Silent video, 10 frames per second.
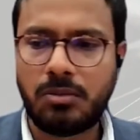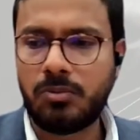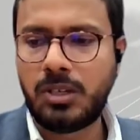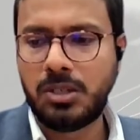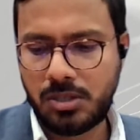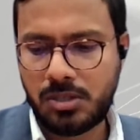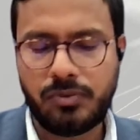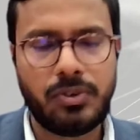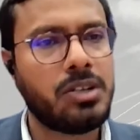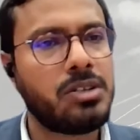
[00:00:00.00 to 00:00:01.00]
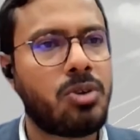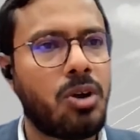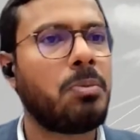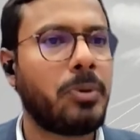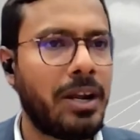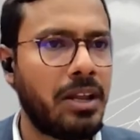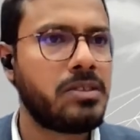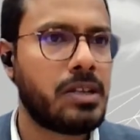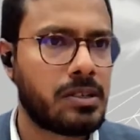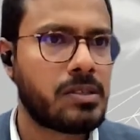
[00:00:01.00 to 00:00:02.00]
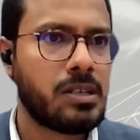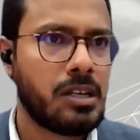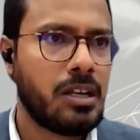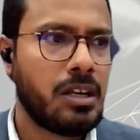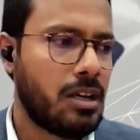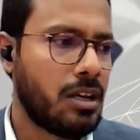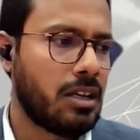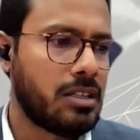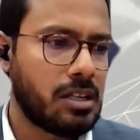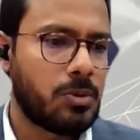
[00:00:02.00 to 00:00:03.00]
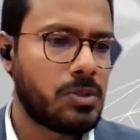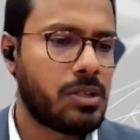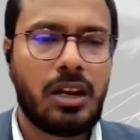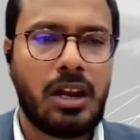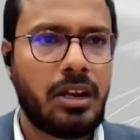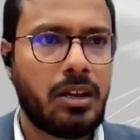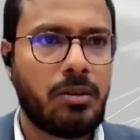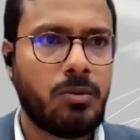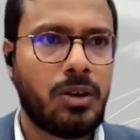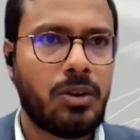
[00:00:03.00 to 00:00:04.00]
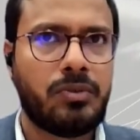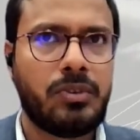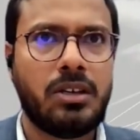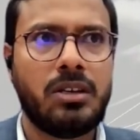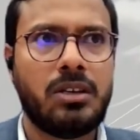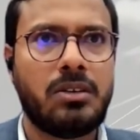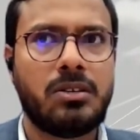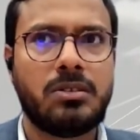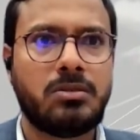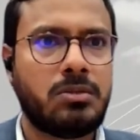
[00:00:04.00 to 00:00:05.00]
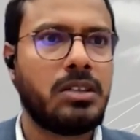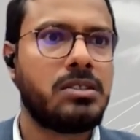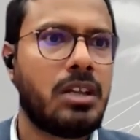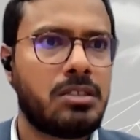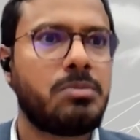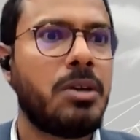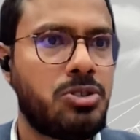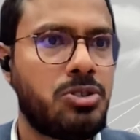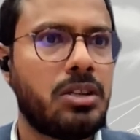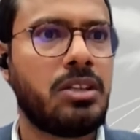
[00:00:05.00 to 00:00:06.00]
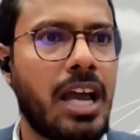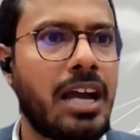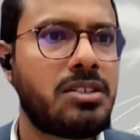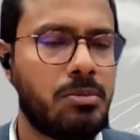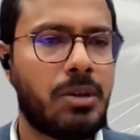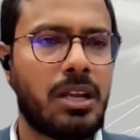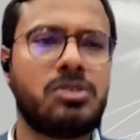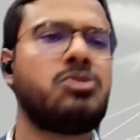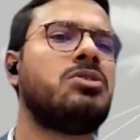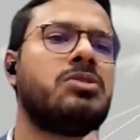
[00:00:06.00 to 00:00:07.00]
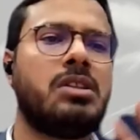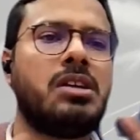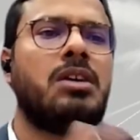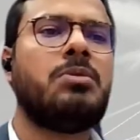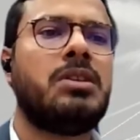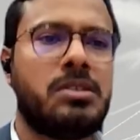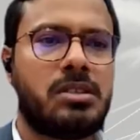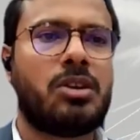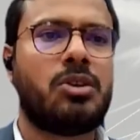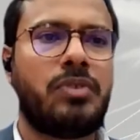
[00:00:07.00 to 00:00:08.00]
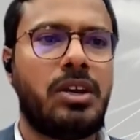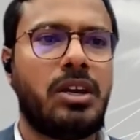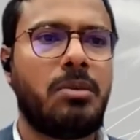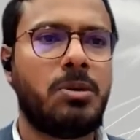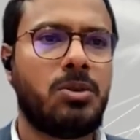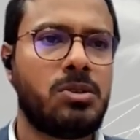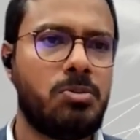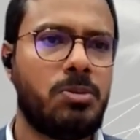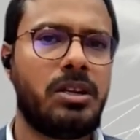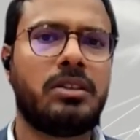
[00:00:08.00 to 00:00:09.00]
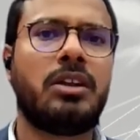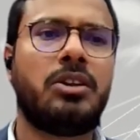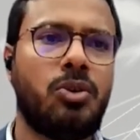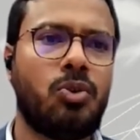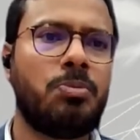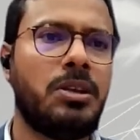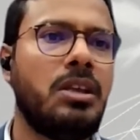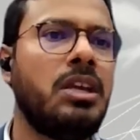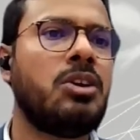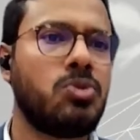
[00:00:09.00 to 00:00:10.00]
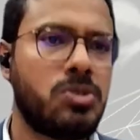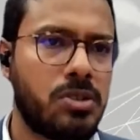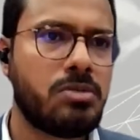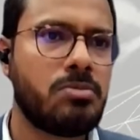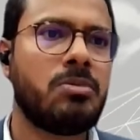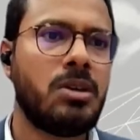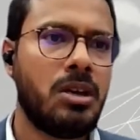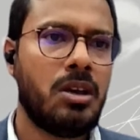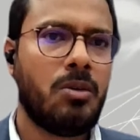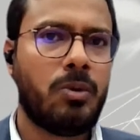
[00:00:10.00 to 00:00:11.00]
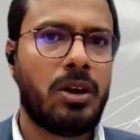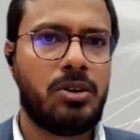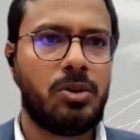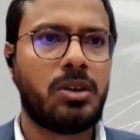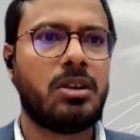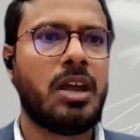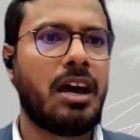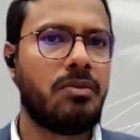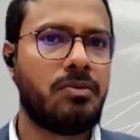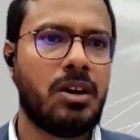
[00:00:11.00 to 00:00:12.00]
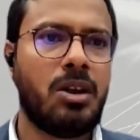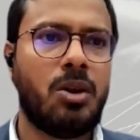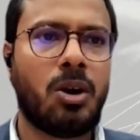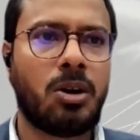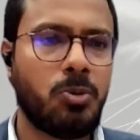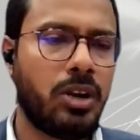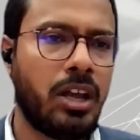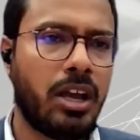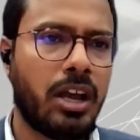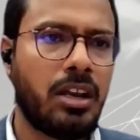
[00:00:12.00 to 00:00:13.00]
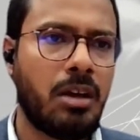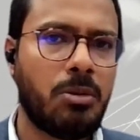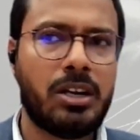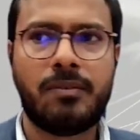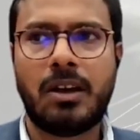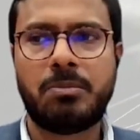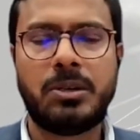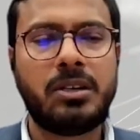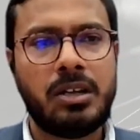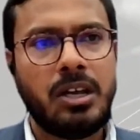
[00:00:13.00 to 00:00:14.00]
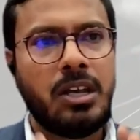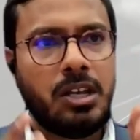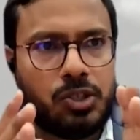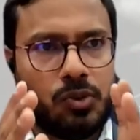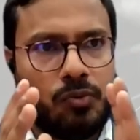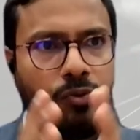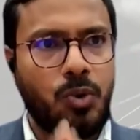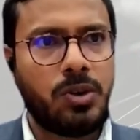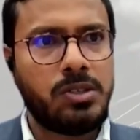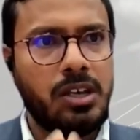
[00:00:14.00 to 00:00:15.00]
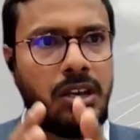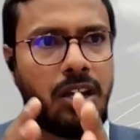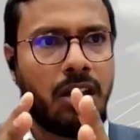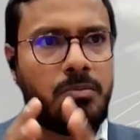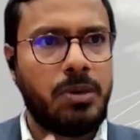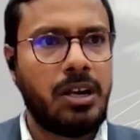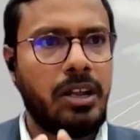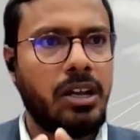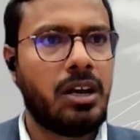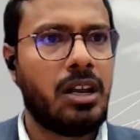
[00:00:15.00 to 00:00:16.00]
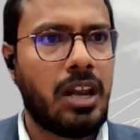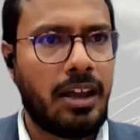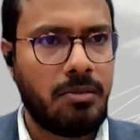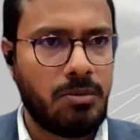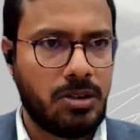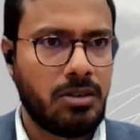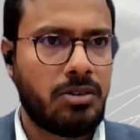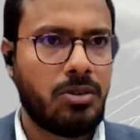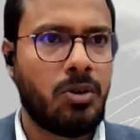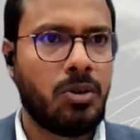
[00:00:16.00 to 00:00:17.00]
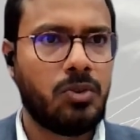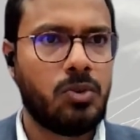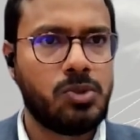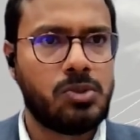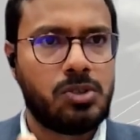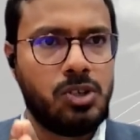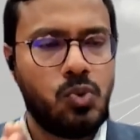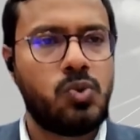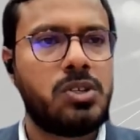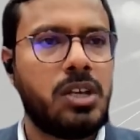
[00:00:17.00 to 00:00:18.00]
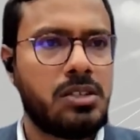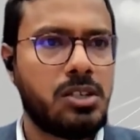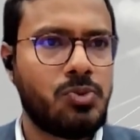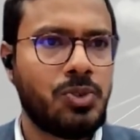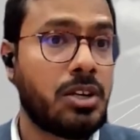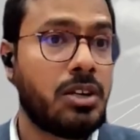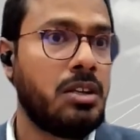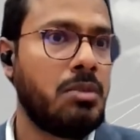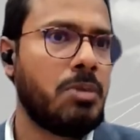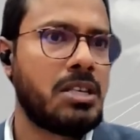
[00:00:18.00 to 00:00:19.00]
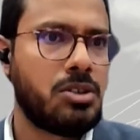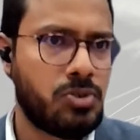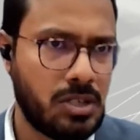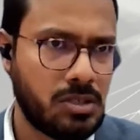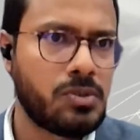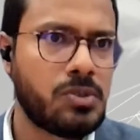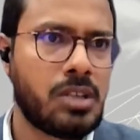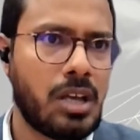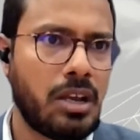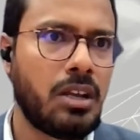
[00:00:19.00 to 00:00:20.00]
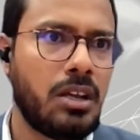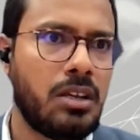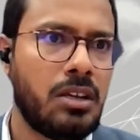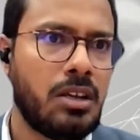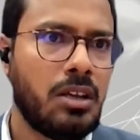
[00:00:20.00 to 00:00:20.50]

And we just finished COP26, and as I was highlighting, one of the things that's mentioned in the action plan is not just the governance side of AI, but also building that European ecosystem where you can have a lot more AI and ML development. So focusing and building alignment on those use cases which are in the best interest of society.